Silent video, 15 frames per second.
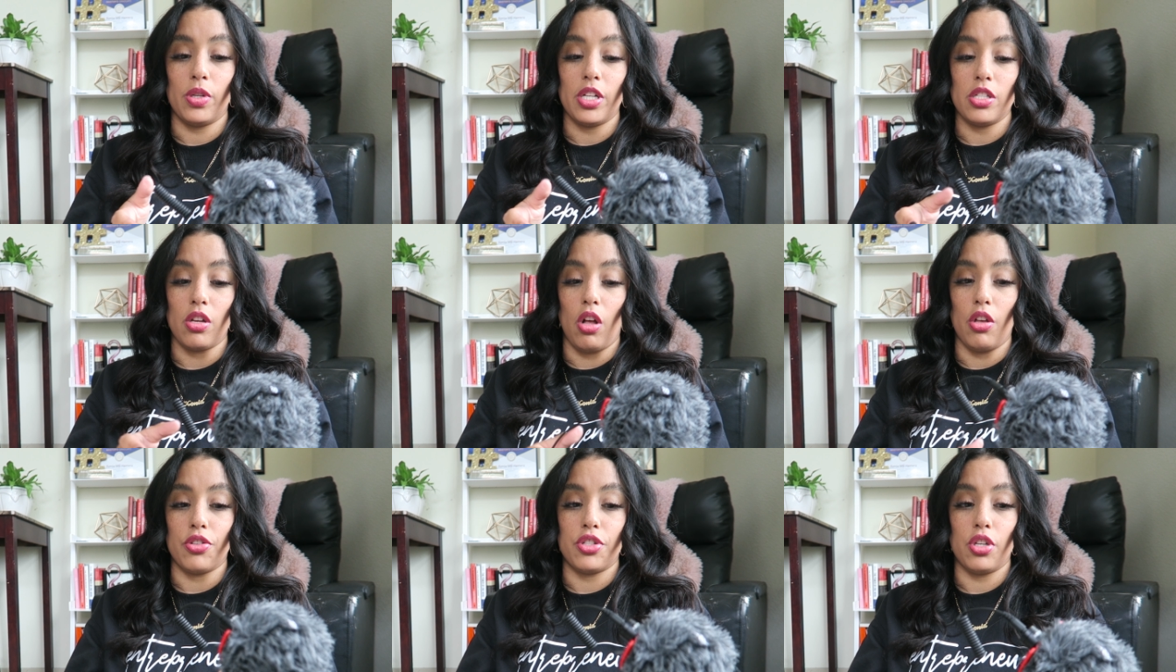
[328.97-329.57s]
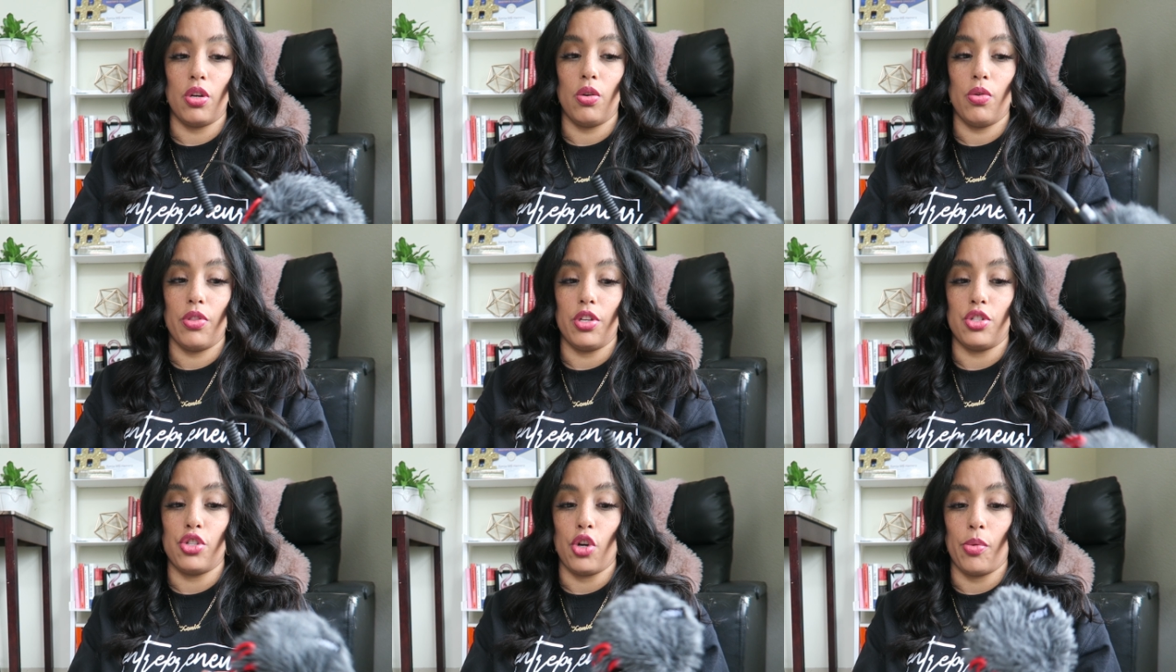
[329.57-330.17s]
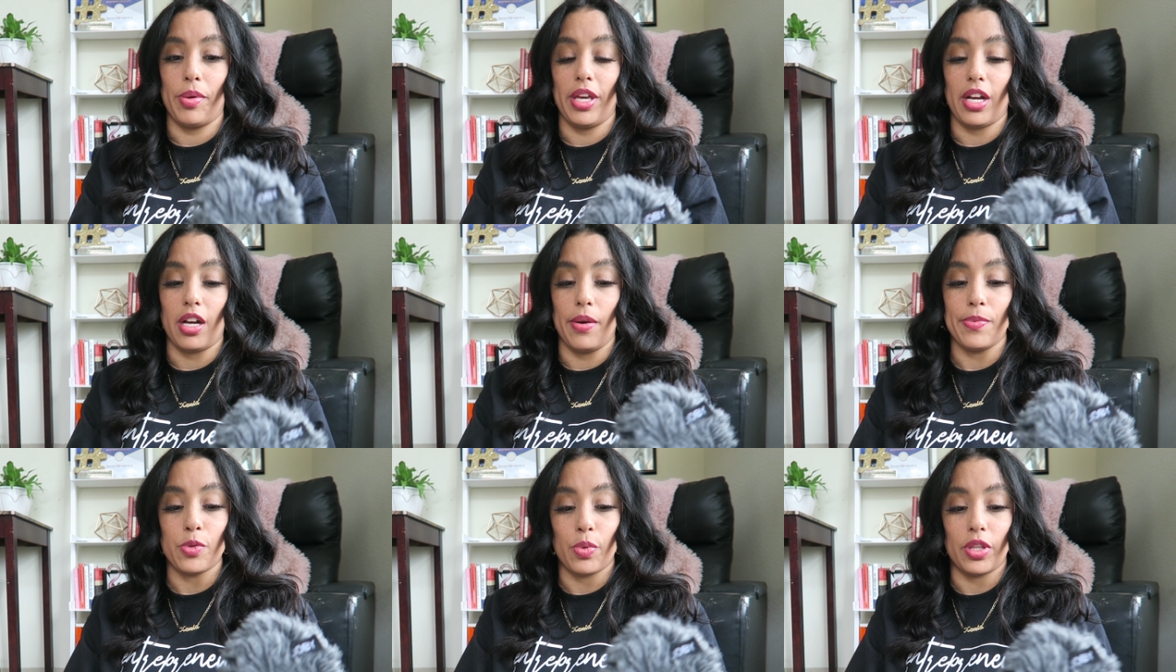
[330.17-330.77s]
one is also the Joby. It
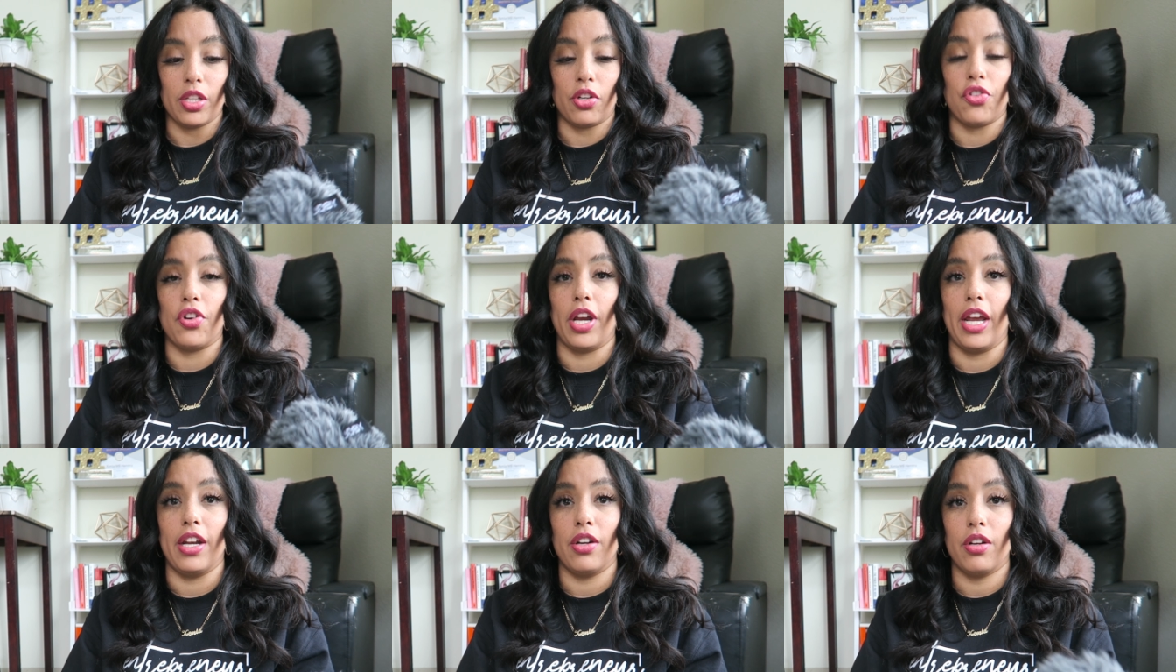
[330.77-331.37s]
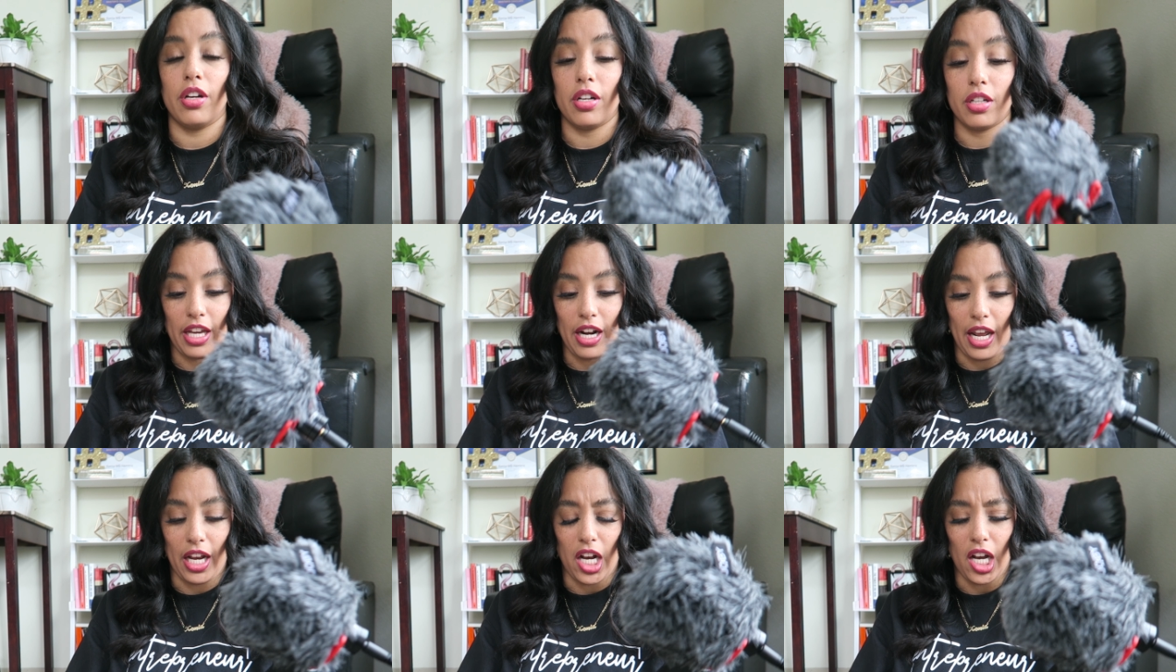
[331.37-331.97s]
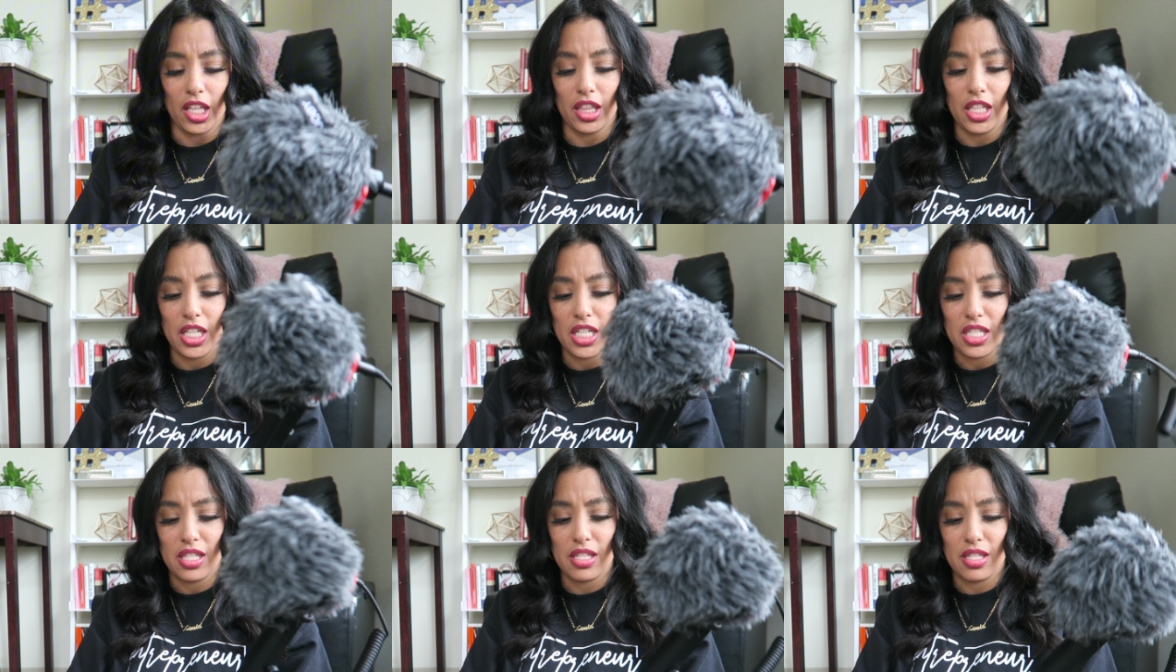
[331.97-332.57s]
comes with the creator kit. I got
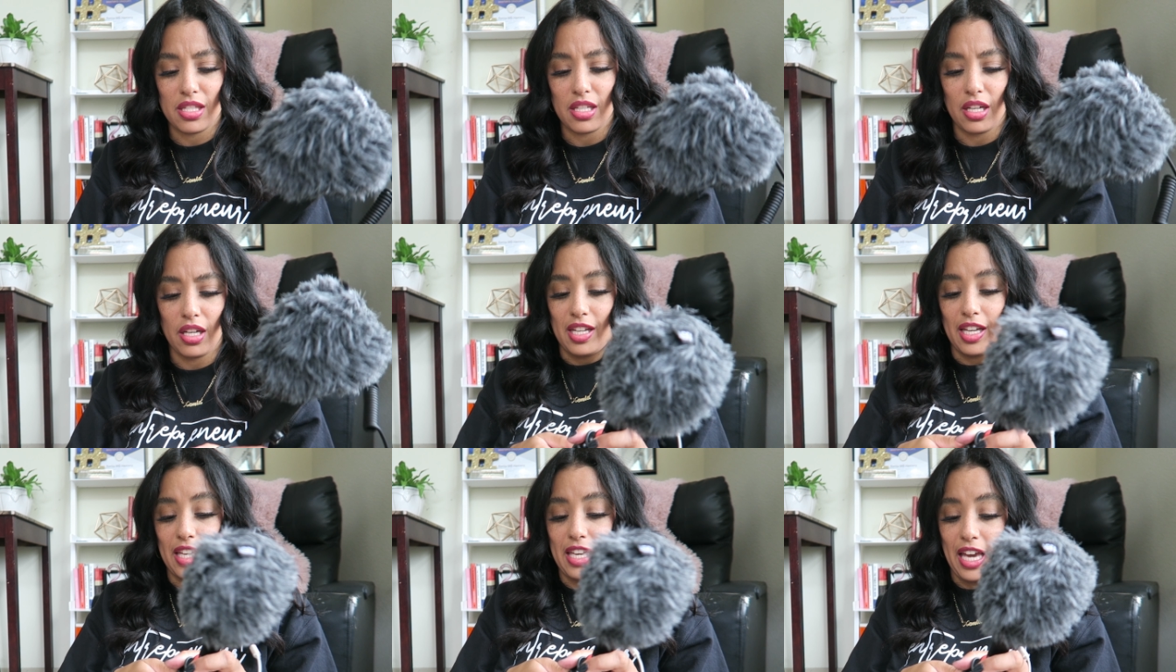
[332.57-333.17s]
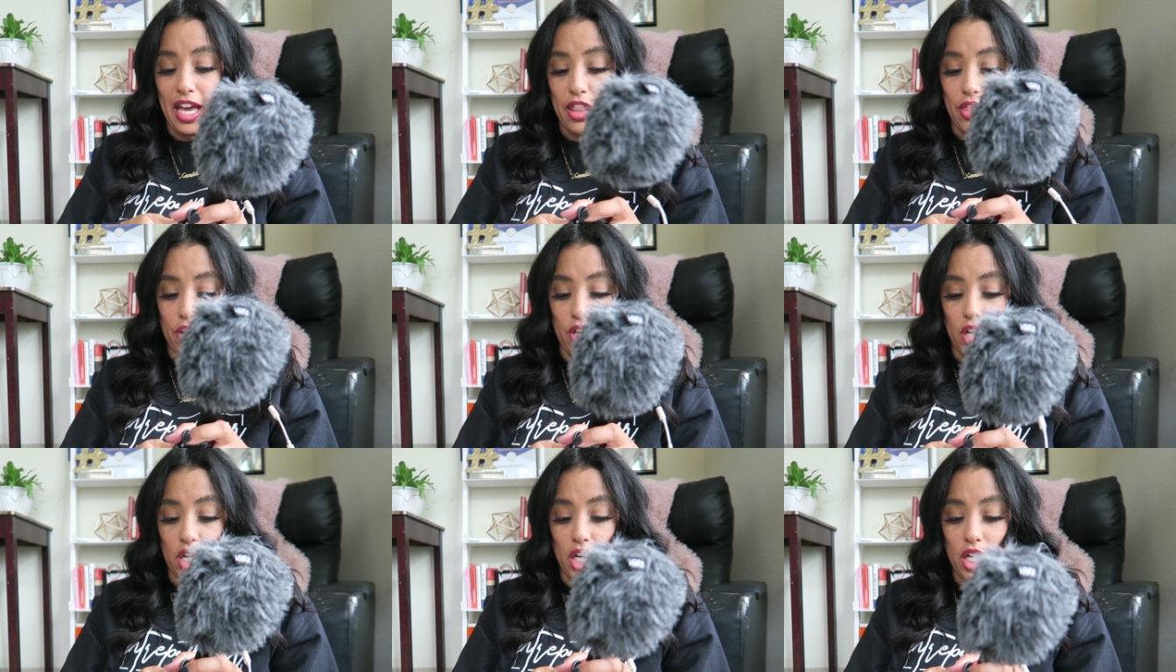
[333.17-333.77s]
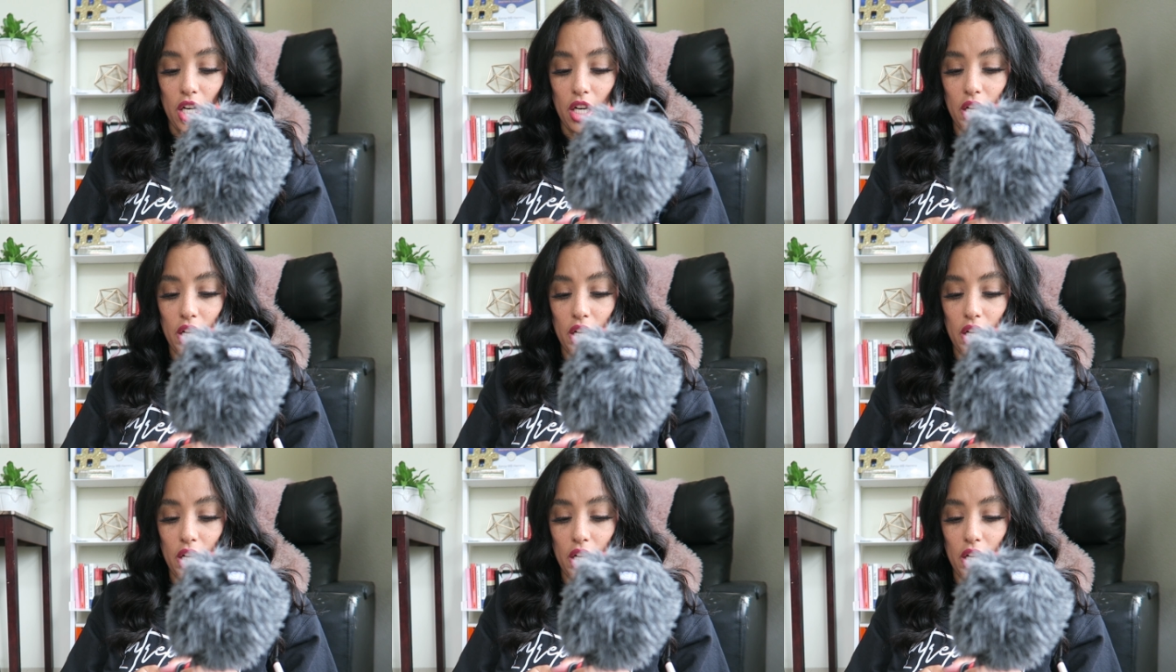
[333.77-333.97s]
this together.